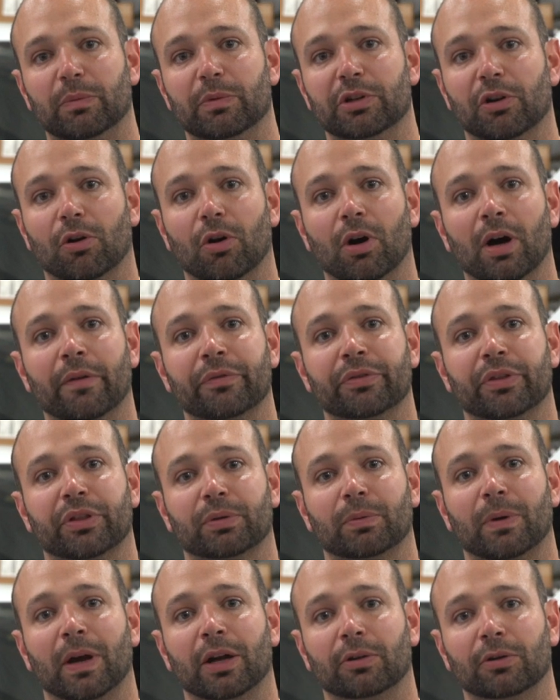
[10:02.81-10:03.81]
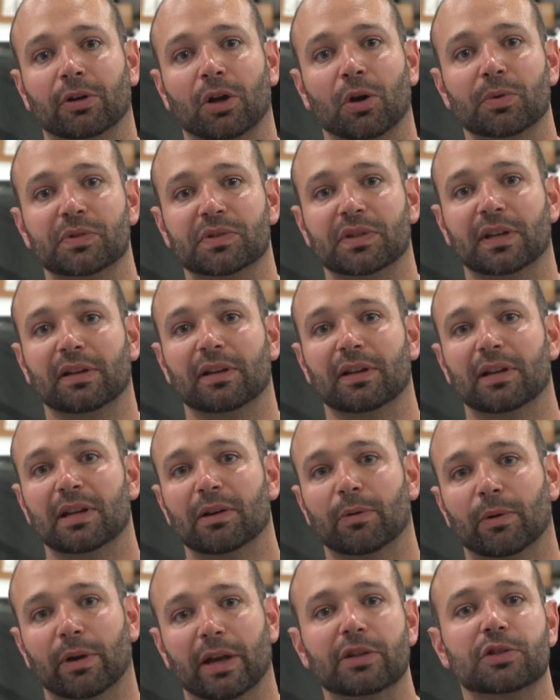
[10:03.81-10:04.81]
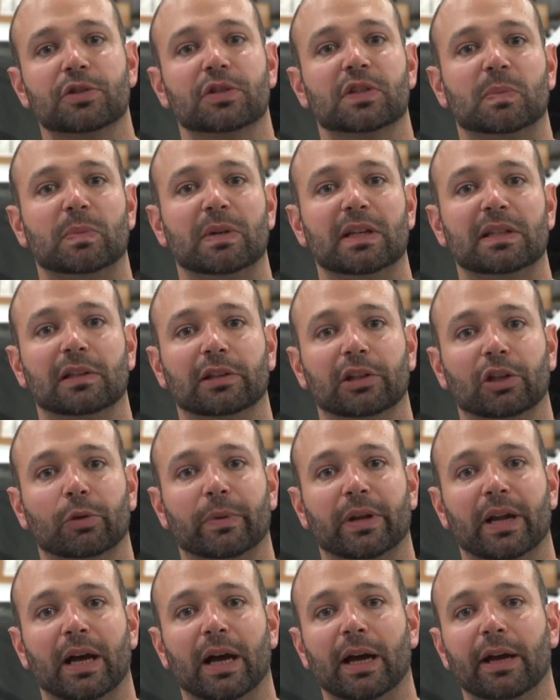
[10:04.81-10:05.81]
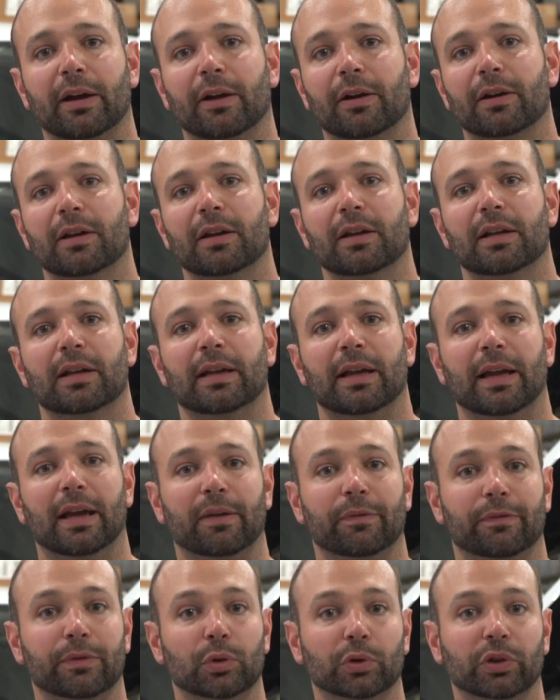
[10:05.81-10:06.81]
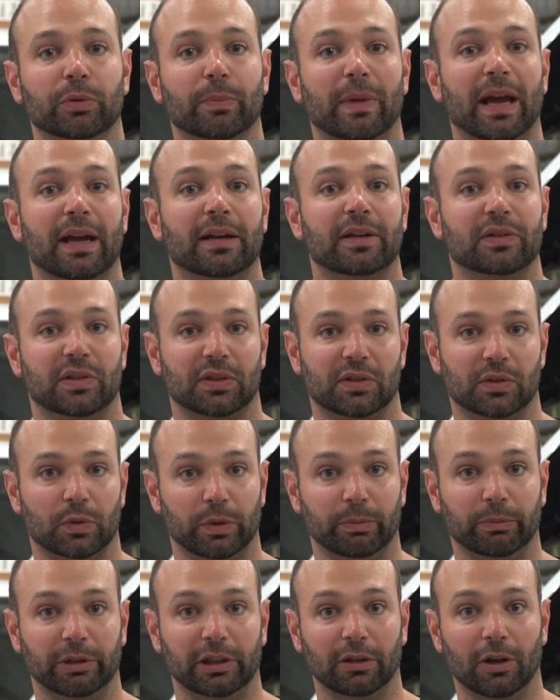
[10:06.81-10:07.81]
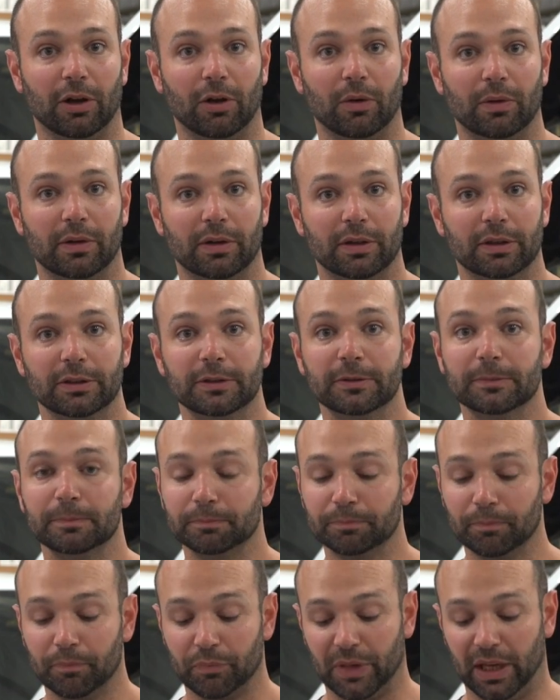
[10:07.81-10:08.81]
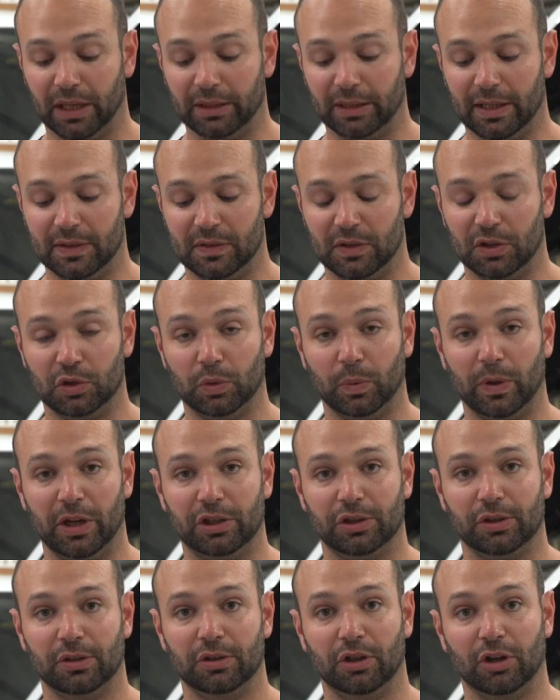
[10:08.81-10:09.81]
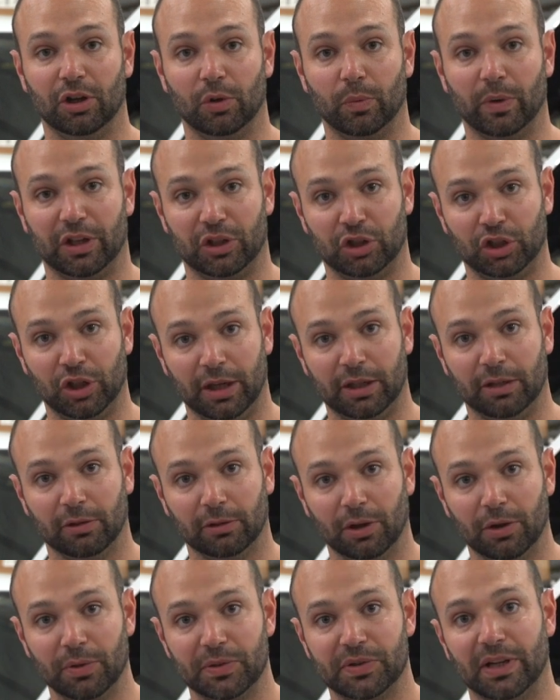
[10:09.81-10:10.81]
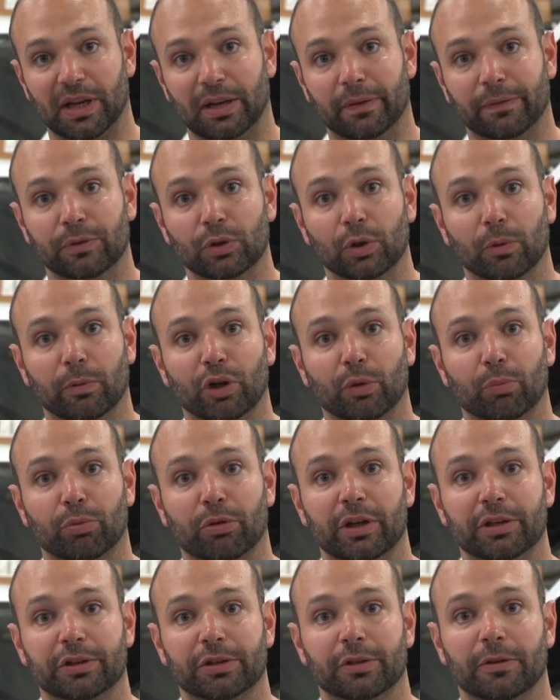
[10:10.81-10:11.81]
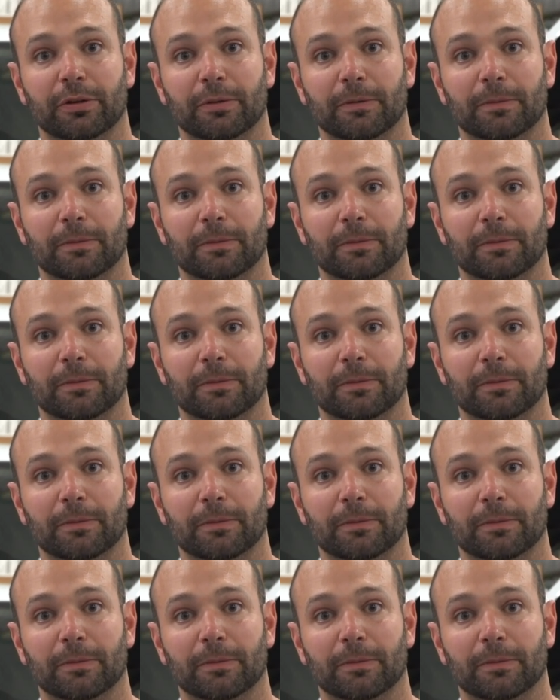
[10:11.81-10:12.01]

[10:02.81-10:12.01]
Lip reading: when you're off the throttle coasting, where engine speed's a little bit higher and fuel demand is extremely low. In that situation, you're gonna wanna check your low side fuel rail pressure,